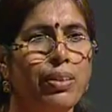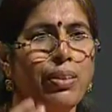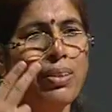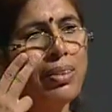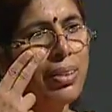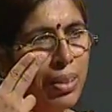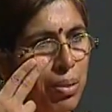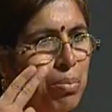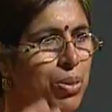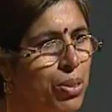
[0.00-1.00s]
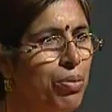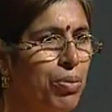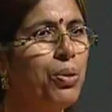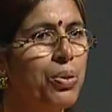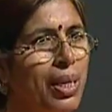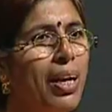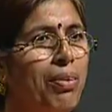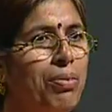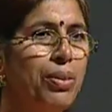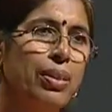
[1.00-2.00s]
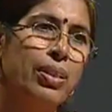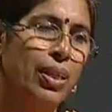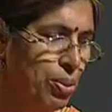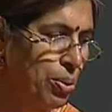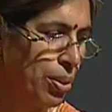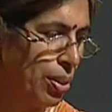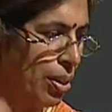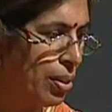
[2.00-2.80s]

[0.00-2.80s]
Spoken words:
Yes. Most of you are using LabVIEW, that's good.